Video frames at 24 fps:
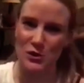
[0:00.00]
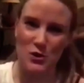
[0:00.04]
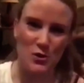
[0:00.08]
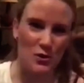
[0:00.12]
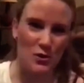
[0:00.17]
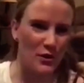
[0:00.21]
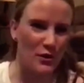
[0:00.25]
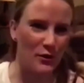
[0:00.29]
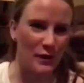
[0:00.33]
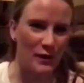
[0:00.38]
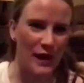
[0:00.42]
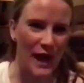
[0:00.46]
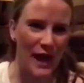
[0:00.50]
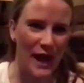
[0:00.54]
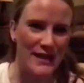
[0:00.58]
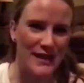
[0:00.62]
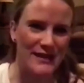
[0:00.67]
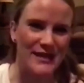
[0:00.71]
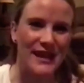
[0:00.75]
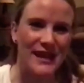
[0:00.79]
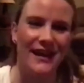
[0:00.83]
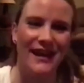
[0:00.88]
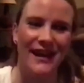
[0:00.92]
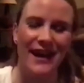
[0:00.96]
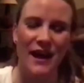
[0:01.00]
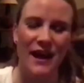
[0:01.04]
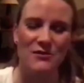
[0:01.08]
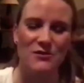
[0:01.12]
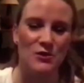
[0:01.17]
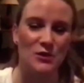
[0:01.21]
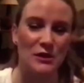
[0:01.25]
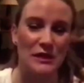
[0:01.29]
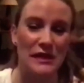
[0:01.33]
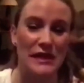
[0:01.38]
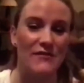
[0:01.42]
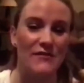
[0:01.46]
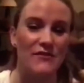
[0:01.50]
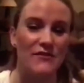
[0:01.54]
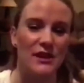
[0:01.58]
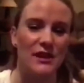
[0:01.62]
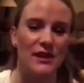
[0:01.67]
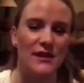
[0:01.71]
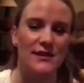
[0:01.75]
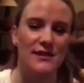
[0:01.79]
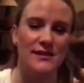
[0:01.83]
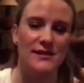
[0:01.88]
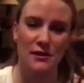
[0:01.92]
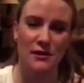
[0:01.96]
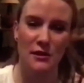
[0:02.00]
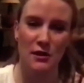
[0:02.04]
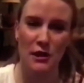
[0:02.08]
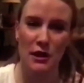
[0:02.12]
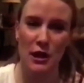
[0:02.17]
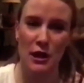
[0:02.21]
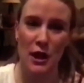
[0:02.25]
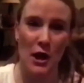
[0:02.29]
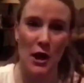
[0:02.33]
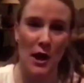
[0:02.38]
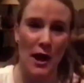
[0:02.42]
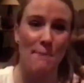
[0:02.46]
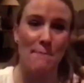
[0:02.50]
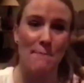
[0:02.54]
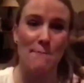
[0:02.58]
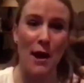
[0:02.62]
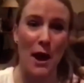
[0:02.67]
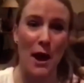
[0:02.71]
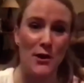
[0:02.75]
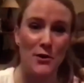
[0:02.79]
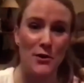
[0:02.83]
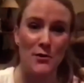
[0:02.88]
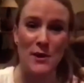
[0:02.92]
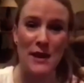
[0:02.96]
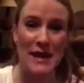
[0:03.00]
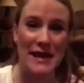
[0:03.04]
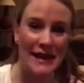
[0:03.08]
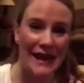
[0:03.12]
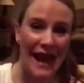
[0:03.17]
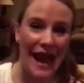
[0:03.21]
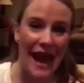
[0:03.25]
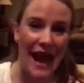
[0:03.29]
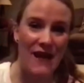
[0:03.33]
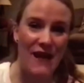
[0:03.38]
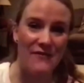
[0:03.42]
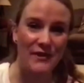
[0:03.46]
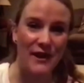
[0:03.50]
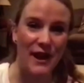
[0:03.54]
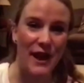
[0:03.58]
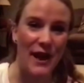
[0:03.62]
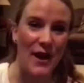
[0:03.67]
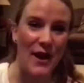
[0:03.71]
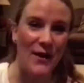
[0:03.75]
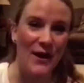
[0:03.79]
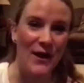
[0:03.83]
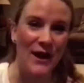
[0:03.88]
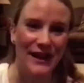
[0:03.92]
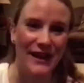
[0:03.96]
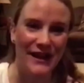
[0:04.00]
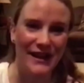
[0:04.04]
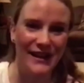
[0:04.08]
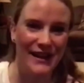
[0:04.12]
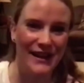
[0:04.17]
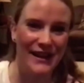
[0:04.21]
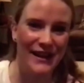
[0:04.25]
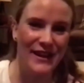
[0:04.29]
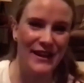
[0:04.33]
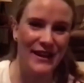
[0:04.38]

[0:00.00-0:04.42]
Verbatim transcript: in like two or three days. I was only given this about a week and a half ago,